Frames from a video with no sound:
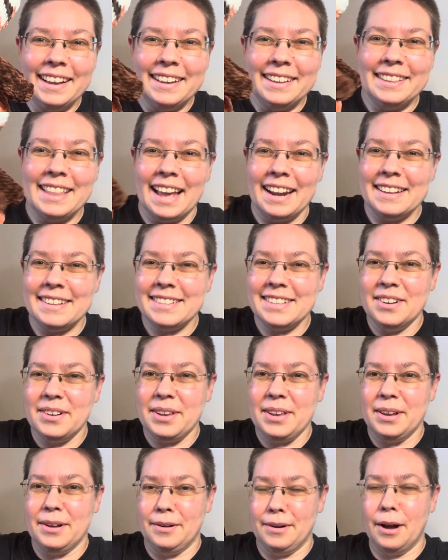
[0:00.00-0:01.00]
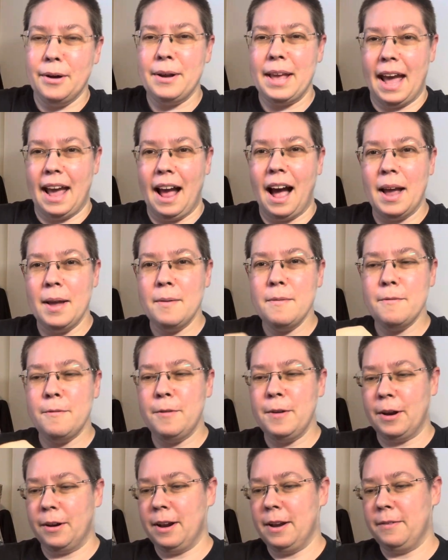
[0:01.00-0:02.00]
That is so cute. Okay, I am
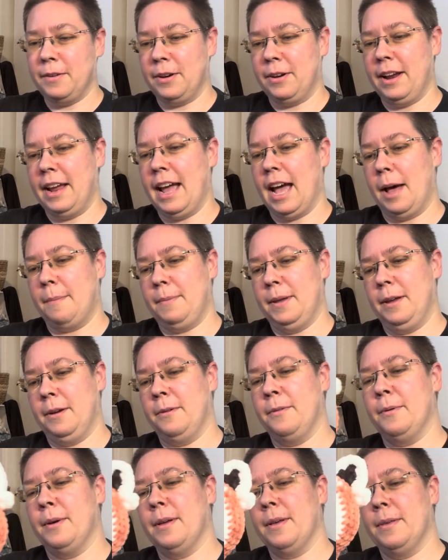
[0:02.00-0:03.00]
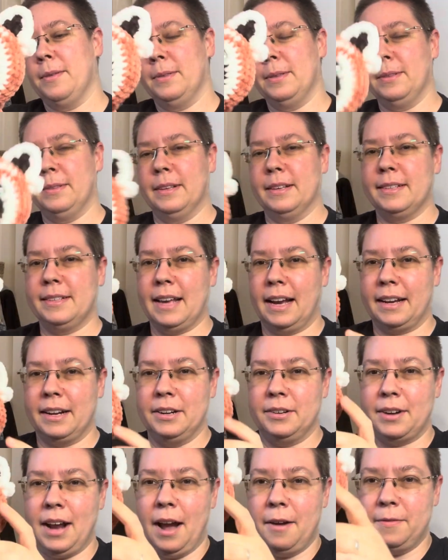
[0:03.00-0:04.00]
very, very happy with the second
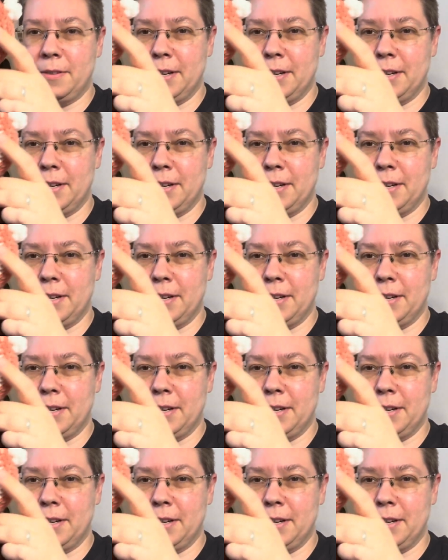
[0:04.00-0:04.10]
draft